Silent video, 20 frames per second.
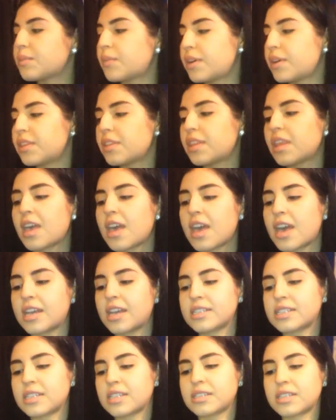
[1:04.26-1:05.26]
month, and
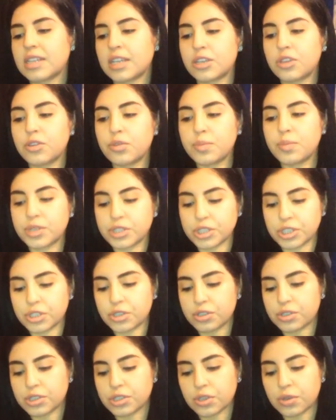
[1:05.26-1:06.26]
it says thank you
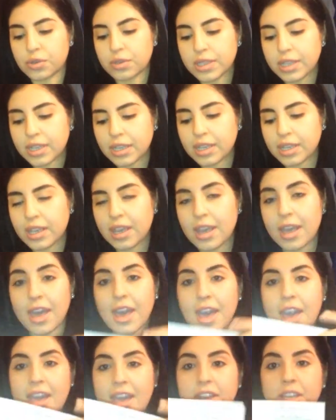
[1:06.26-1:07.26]
Bonjour Jolie,
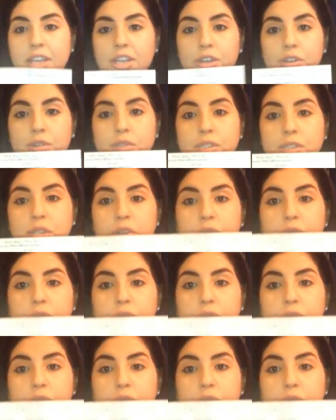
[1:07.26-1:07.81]
and here goes the